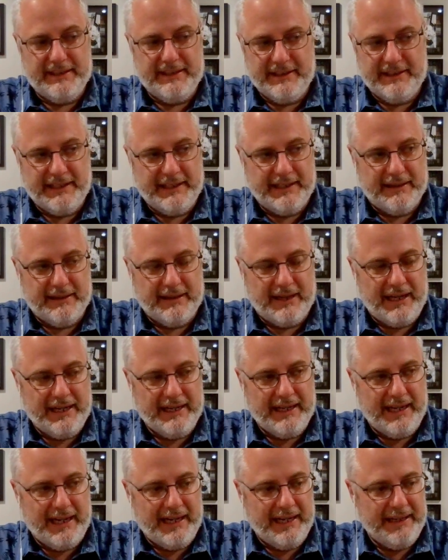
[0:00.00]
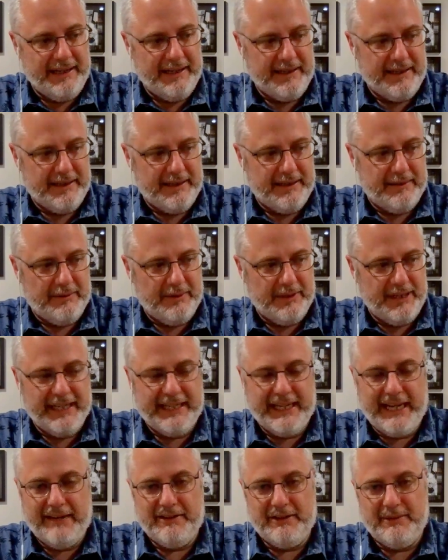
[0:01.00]
Yeah. I when they
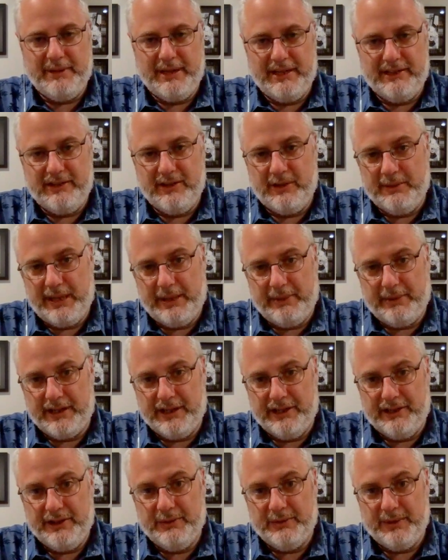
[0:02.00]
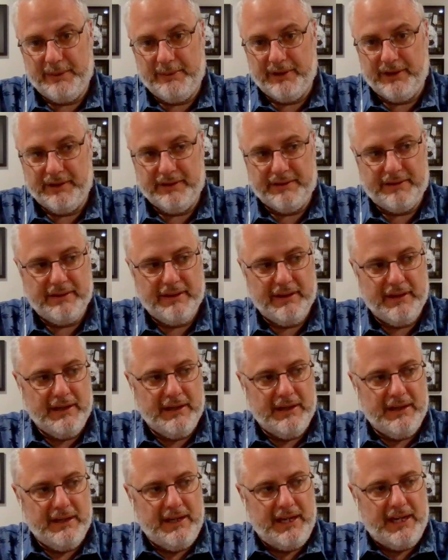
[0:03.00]
came to me and told me they were going to do Rebirth,
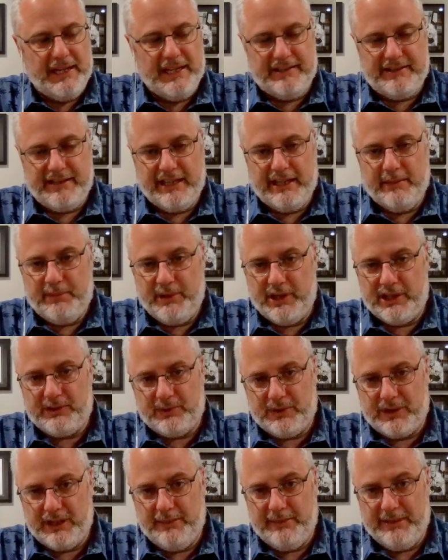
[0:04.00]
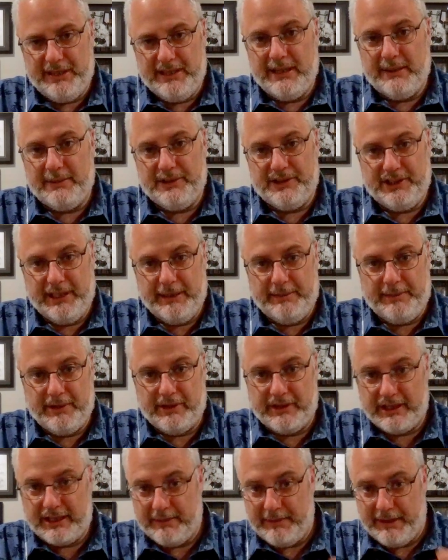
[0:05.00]
and they said the books were going to be double shipped. They're
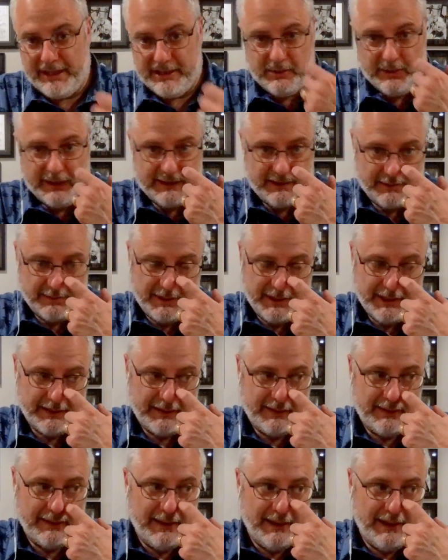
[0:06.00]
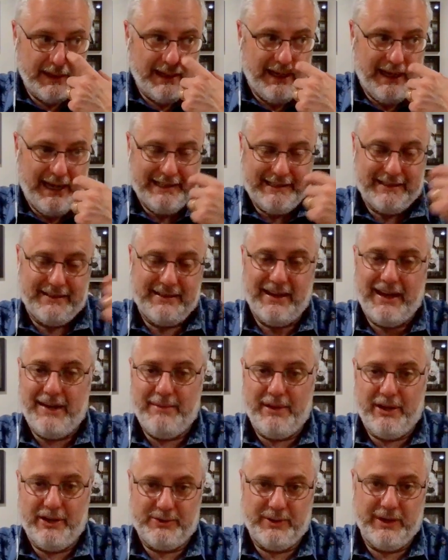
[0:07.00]
going to come out twice a month. Mm-hmm. At the time,
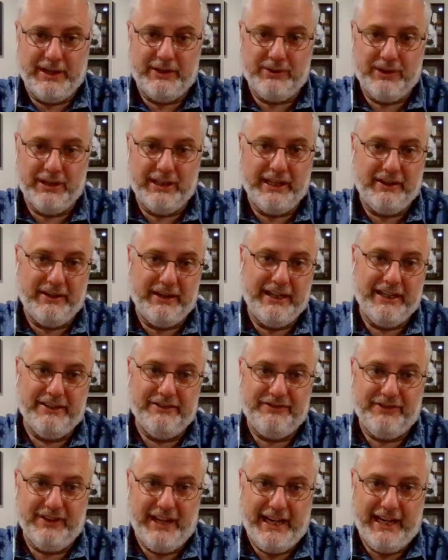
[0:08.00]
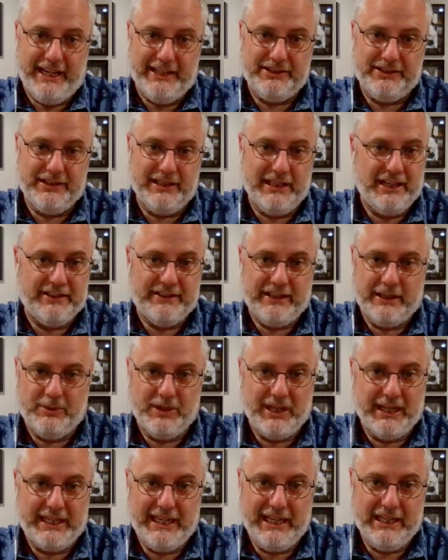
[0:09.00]
I was writing Green Lantern and The Flash. And I was like, well,
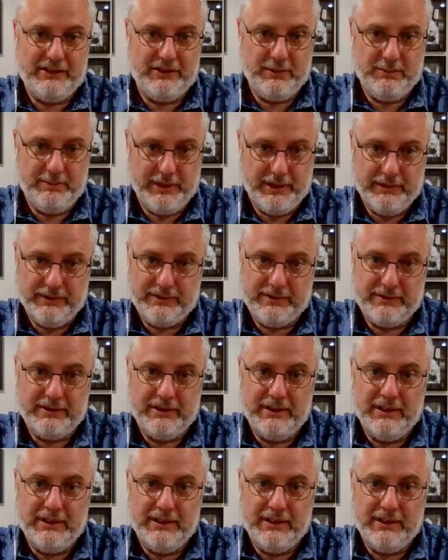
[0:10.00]
I can't do both.